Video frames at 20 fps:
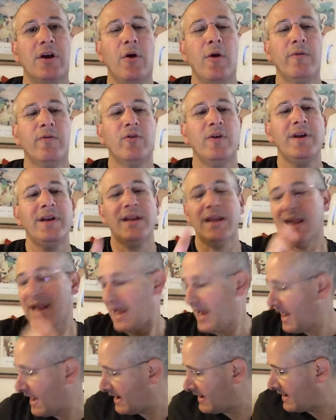over it,
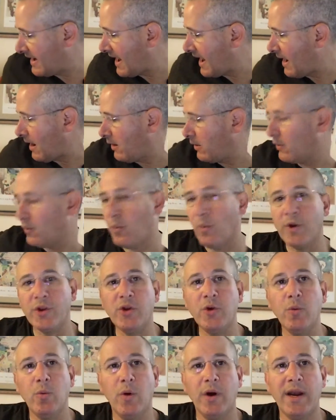and now when
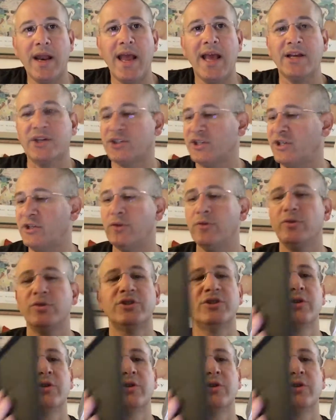you want to actually use